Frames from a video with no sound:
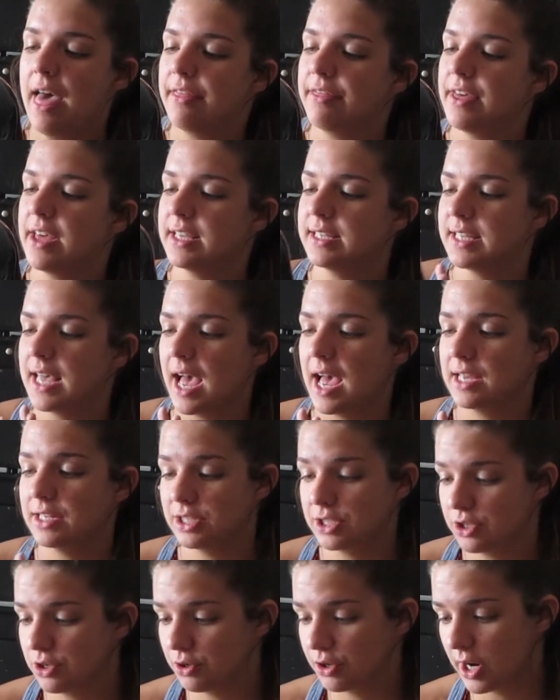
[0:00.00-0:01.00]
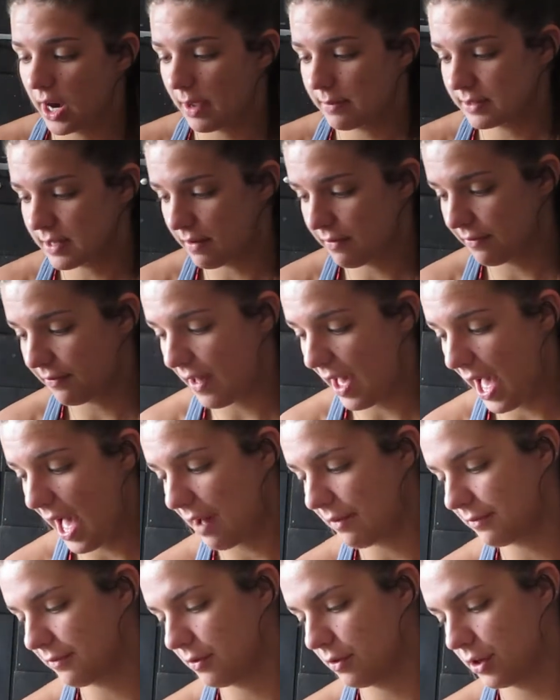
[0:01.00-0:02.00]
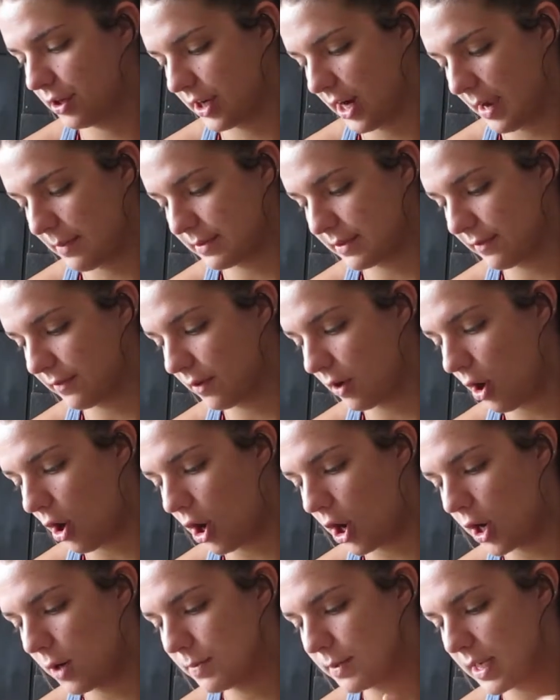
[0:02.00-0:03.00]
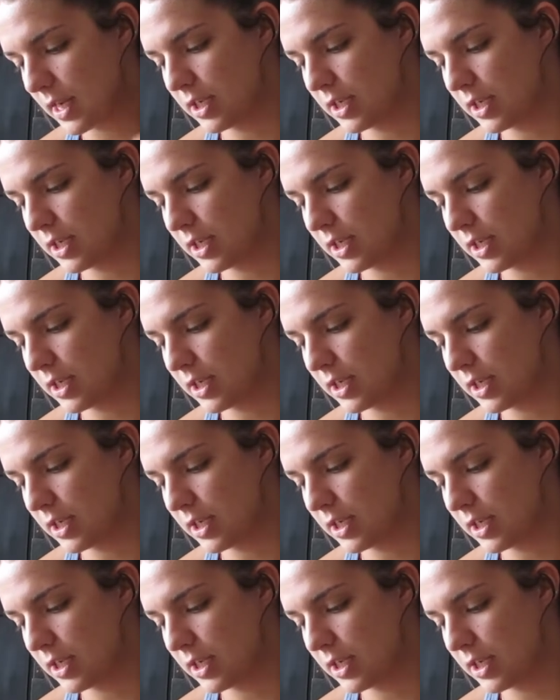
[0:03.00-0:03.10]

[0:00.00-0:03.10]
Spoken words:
This has 2 grams of fat, 4 grams of carbs,